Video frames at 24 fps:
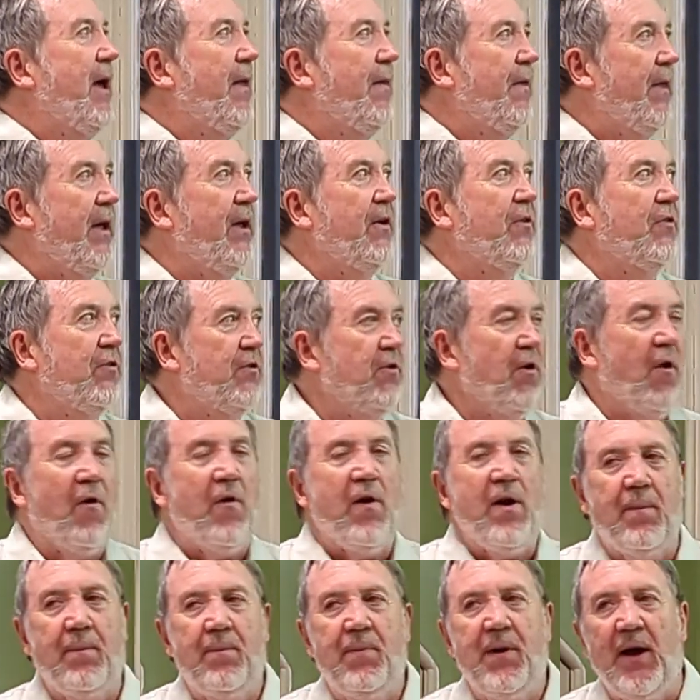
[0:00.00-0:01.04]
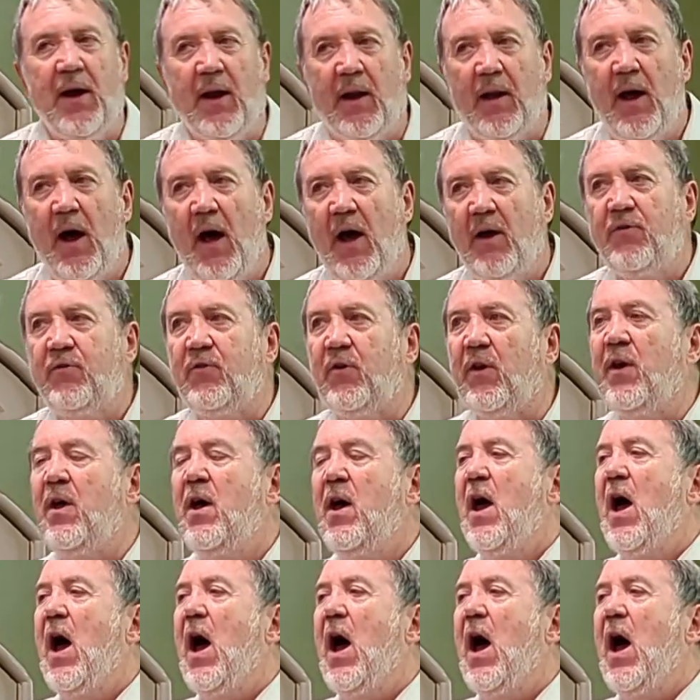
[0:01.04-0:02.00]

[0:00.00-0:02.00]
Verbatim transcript: the historian Pierre Larson,